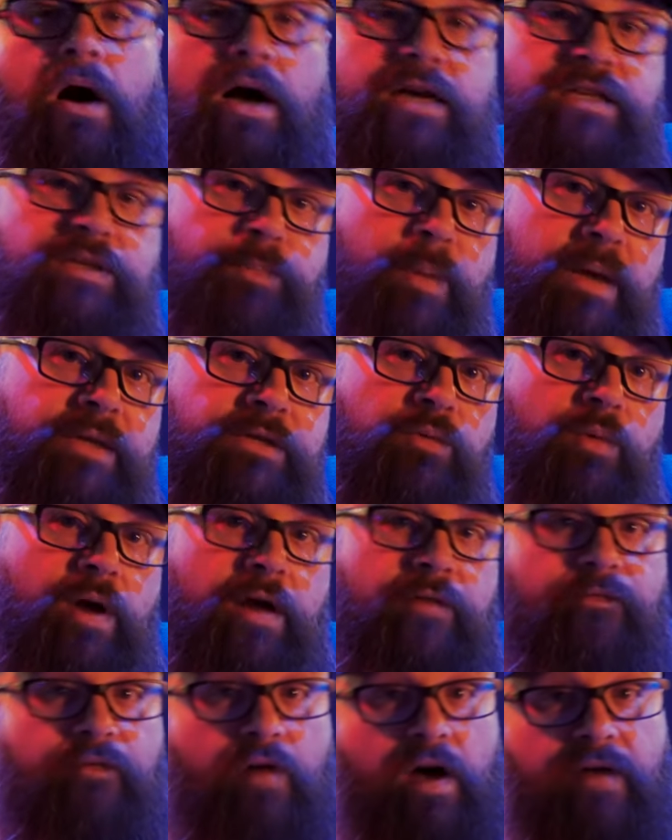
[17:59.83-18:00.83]
I spent
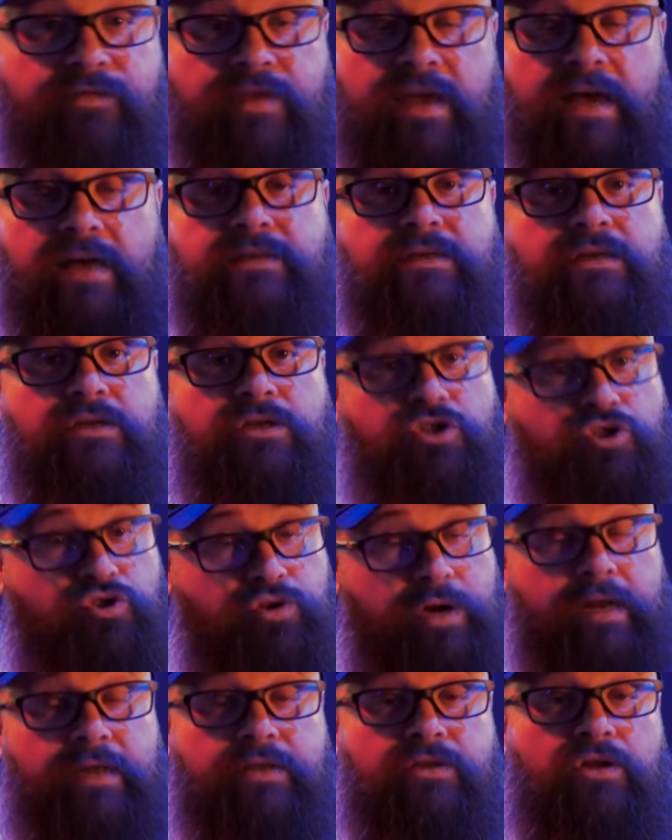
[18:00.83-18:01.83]
around 5,000
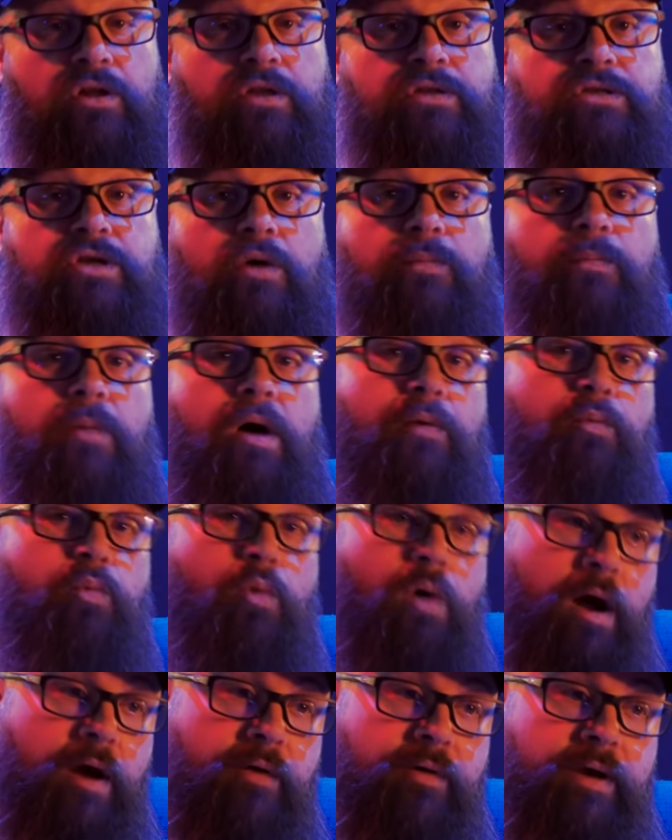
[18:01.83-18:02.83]
Australian dollars on my
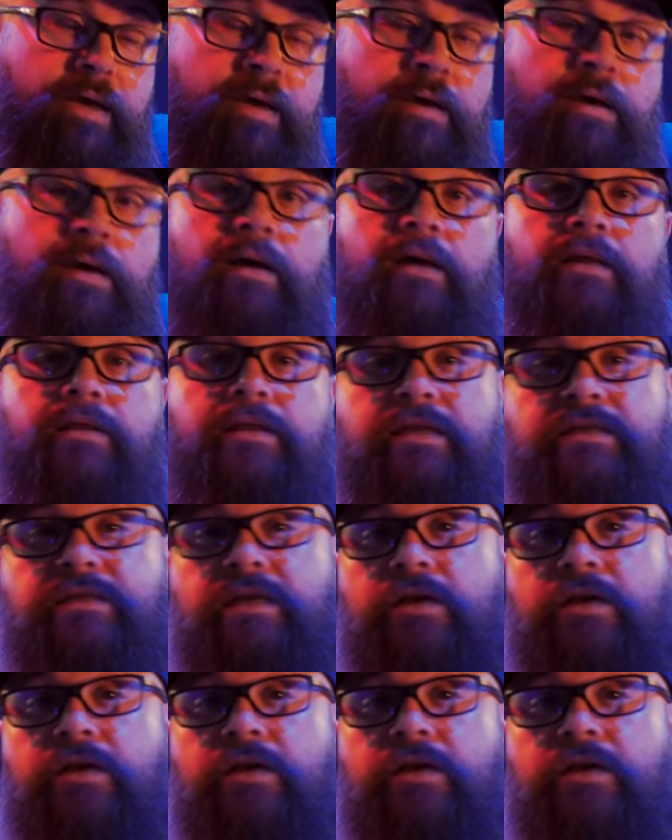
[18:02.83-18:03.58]
wiring. This